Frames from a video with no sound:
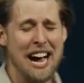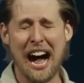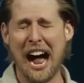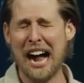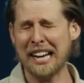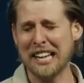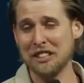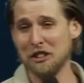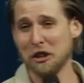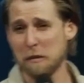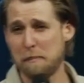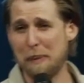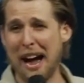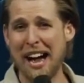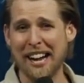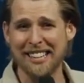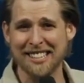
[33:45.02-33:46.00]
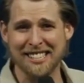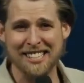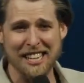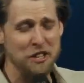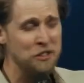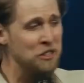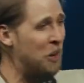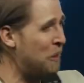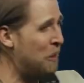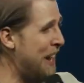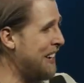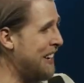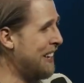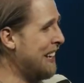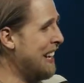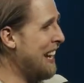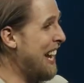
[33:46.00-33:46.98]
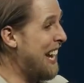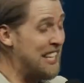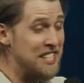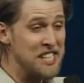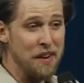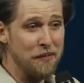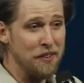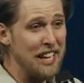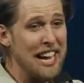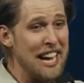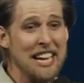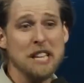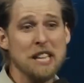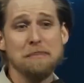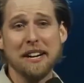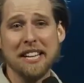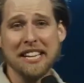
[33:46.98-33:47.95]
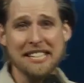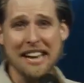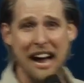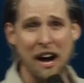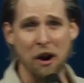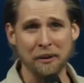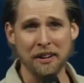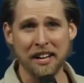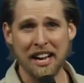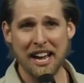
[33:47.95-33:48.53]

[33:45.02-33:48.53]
I can look back and say, you know what? He's never let anybody down